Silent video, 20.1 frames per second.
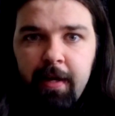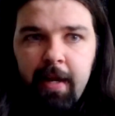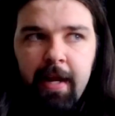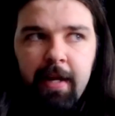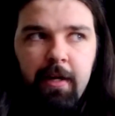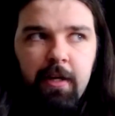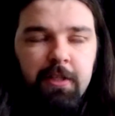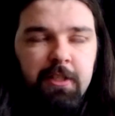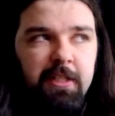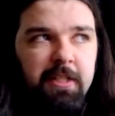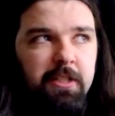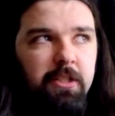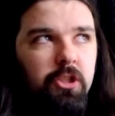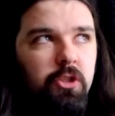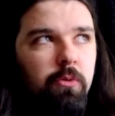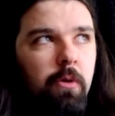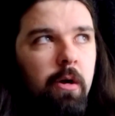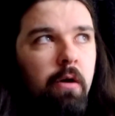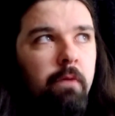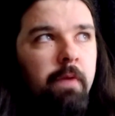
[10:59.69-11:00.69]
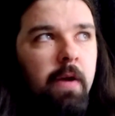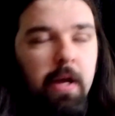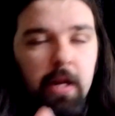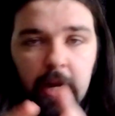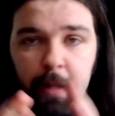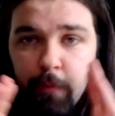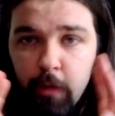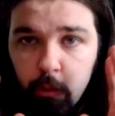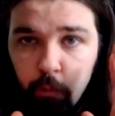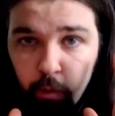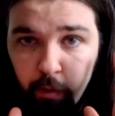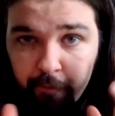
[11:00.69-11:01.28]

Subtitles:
of season 12. Let me know what you thought of this